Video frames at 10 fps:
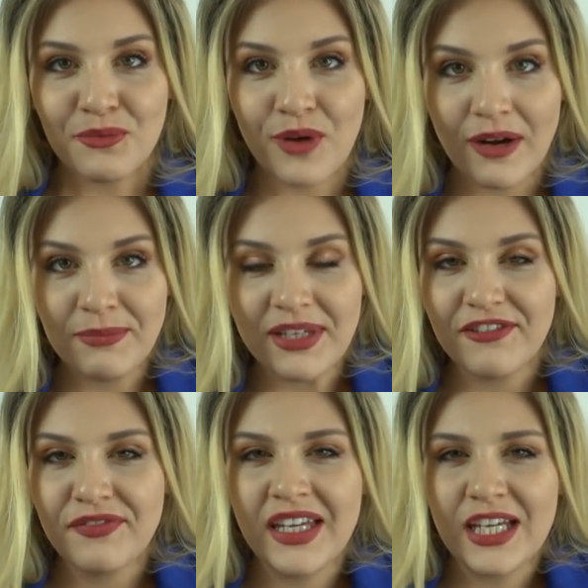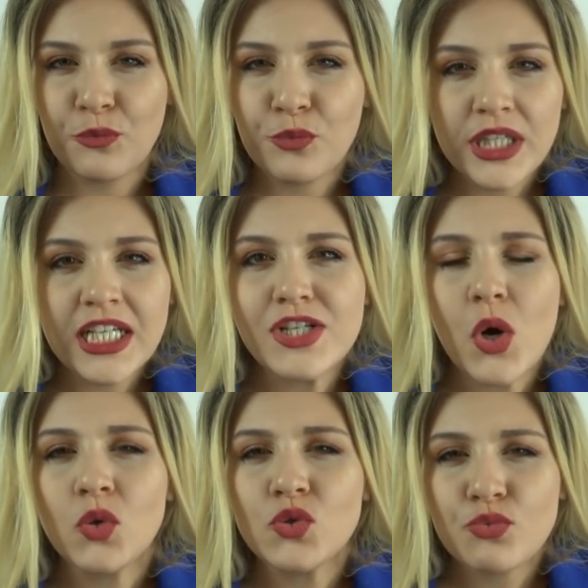Very big thing, we
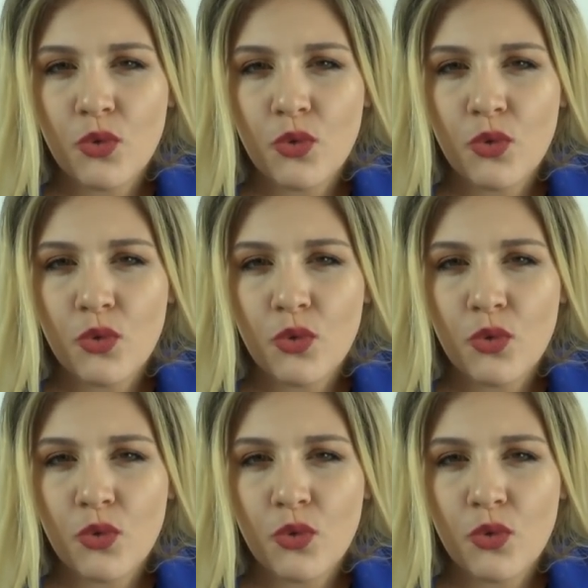don't